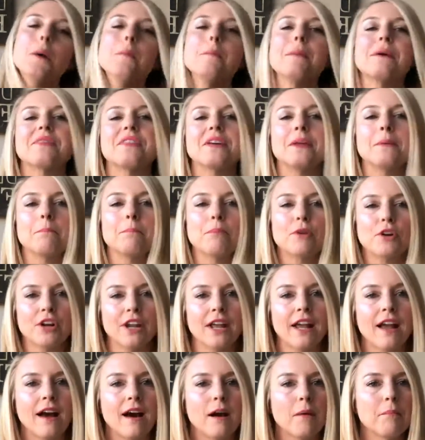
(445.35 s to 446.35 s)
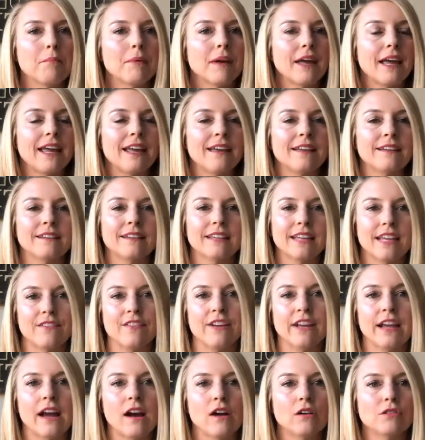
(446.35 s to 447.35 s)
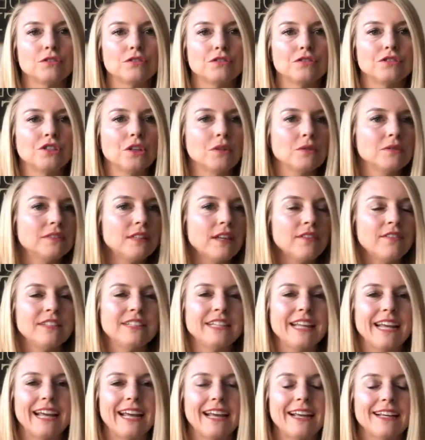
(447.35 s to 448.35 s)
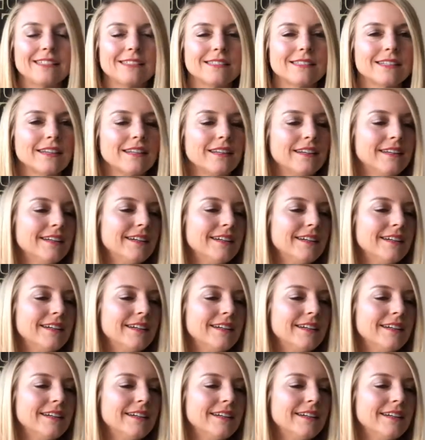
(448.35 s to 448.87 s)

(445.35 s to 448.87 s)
but then burning up and giving out. So 7 days,